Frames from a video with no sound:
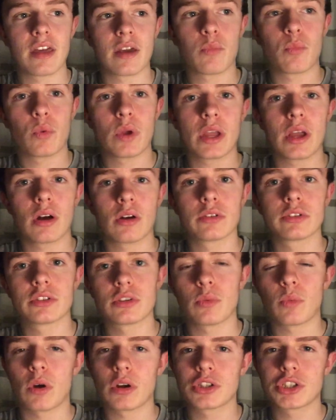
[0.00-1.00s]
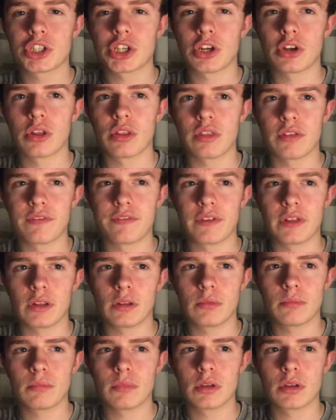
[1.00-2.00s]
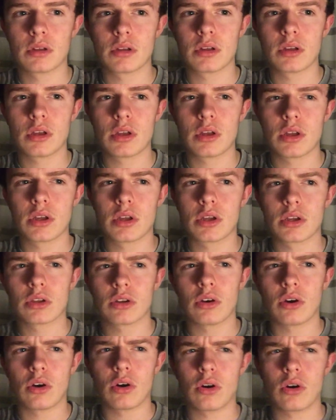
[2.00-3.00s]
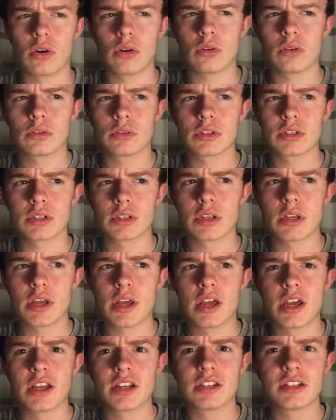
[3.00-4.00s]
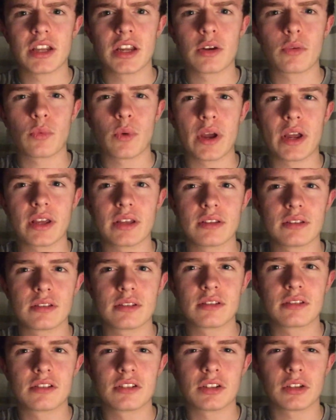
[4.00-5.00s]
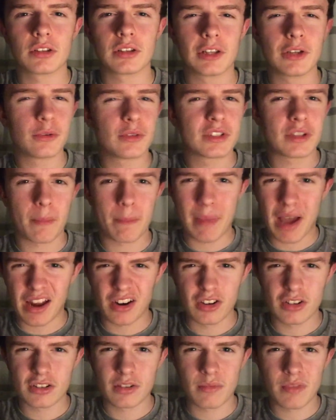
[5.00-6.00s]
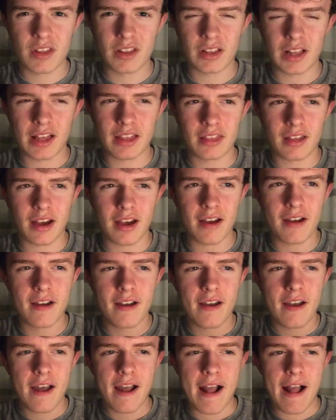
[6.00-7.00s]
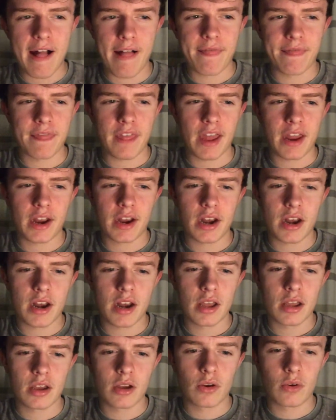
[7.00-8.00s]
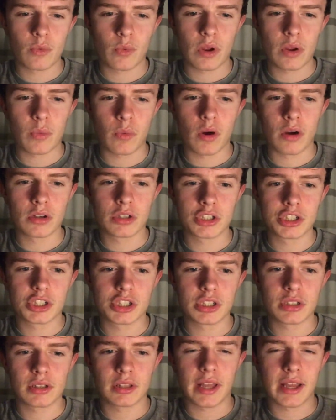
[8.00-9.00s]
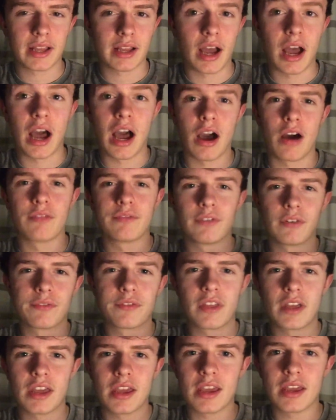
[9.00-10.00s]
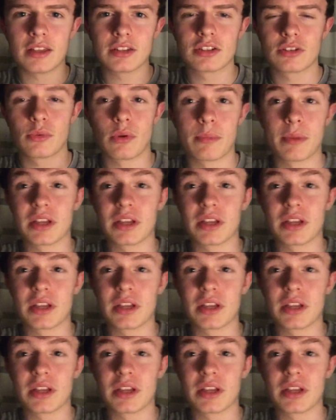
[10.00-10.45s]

then we also watched another film called 10 Ways to Lose a Man or something like that, and then we watched like half of The Heat, so we have